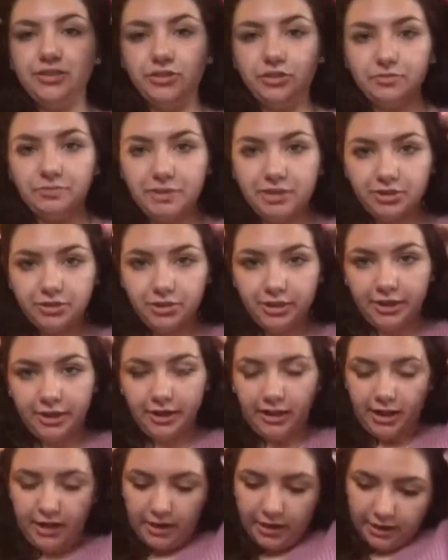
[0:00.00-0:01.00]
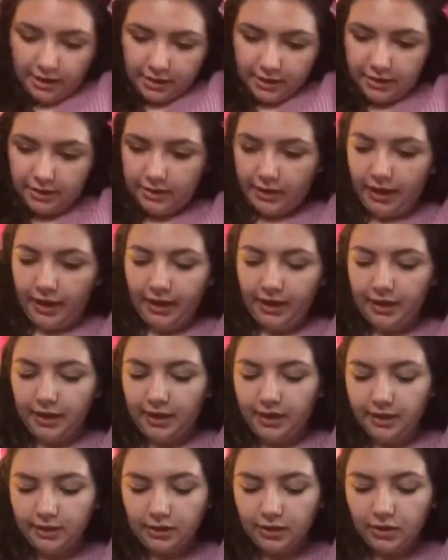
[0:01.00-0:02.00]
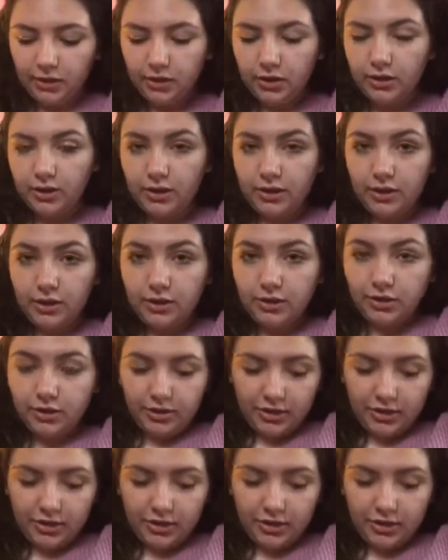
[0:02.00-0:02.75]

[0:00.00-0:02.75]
Just make sure that you're